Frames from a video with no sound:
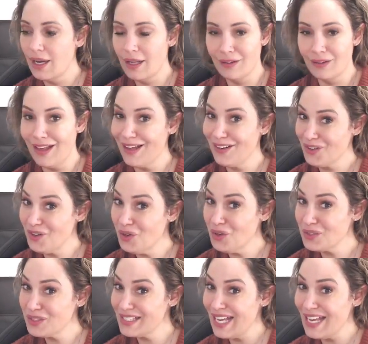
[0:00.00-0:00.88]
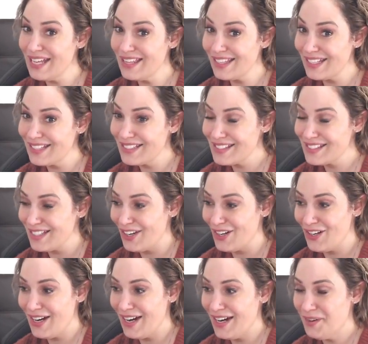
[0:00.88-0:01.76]
a lot of goals say this,
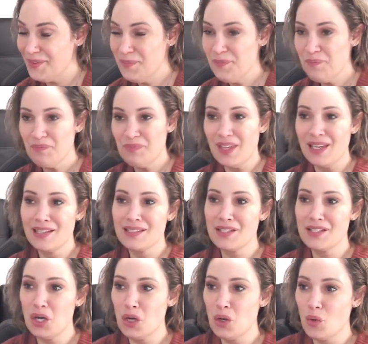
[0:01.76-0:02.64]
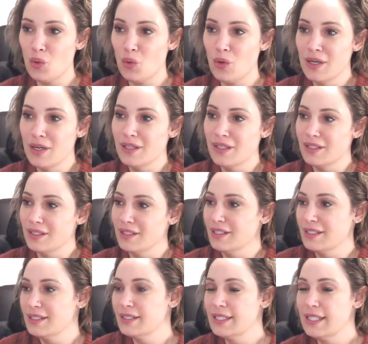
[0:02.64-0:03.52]
all right? So
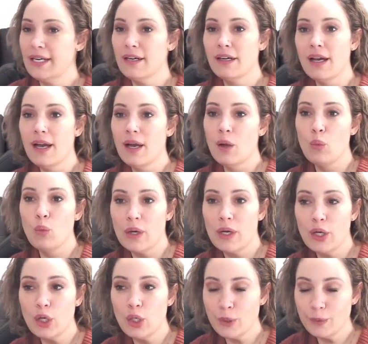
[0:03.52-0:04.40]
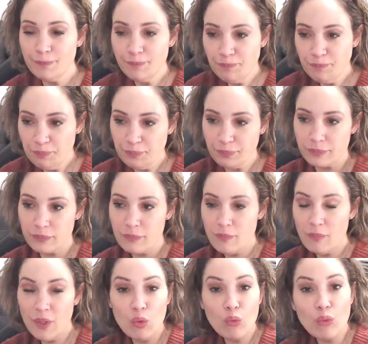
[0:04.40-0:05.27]
Sarah will
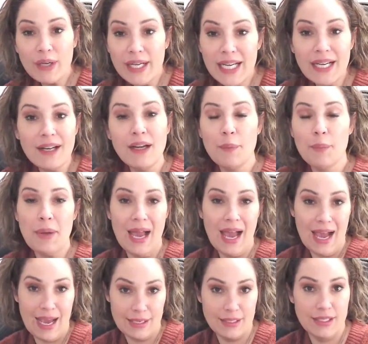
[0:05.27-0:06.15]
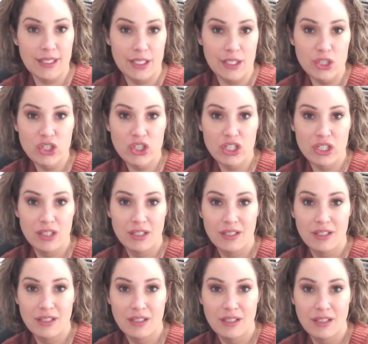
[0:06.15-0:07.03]
read a passage
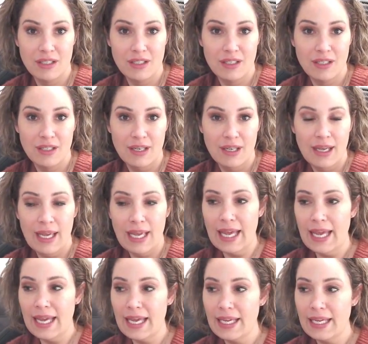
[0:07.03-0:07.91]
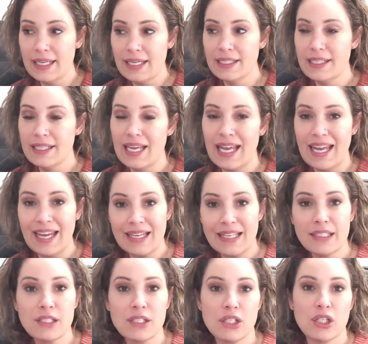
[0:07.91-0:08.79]
and
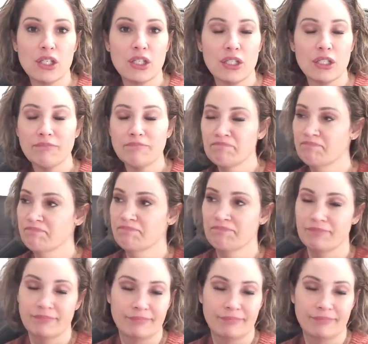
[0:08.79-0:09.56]
answer